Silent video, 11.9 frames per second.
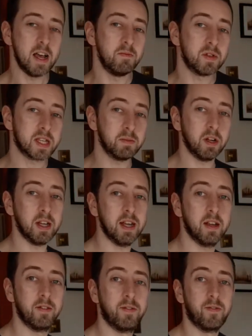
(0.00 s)
Similarly,
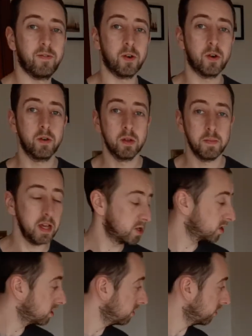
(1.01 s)
for the
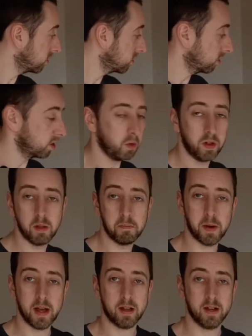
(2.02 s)
base, you're also going to want the
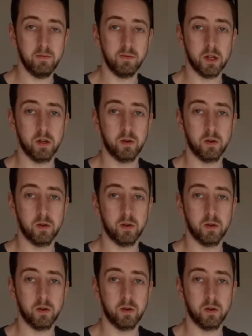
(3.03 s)
background.